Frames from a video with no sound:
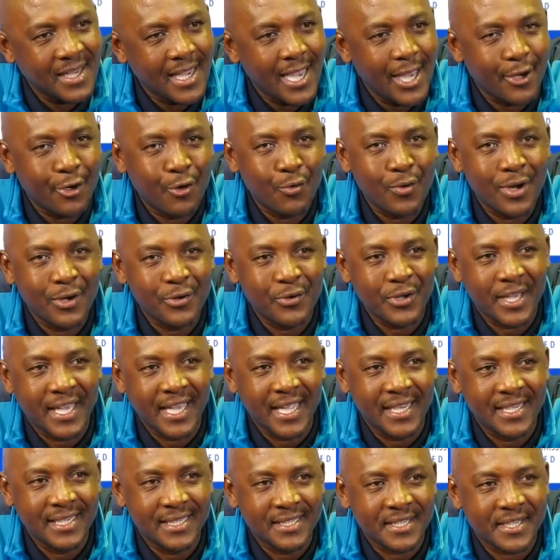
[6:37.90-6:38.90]
I don't want to
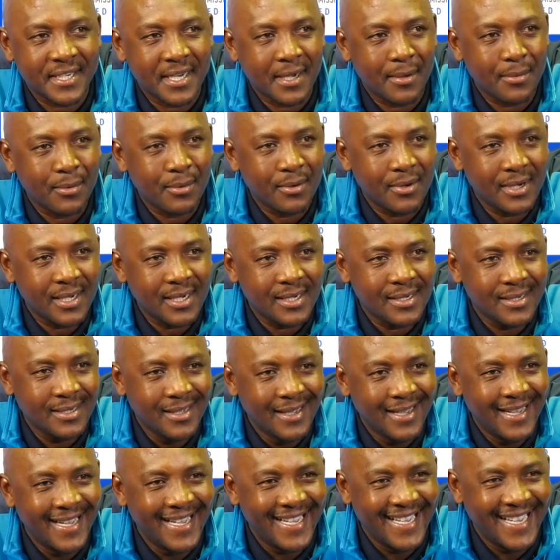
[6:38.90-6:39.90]
get in trouble.
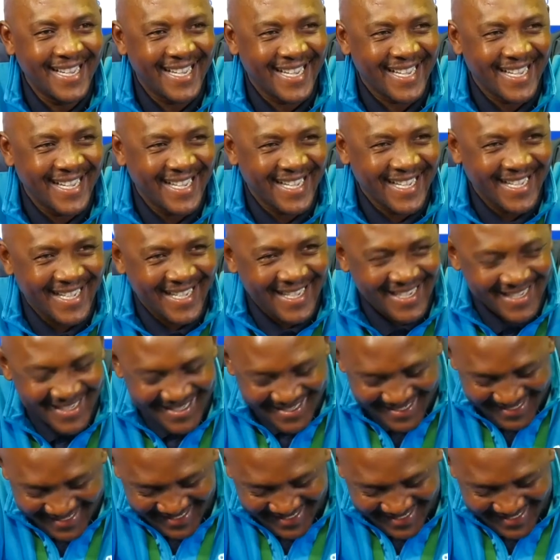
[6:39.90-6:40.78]
You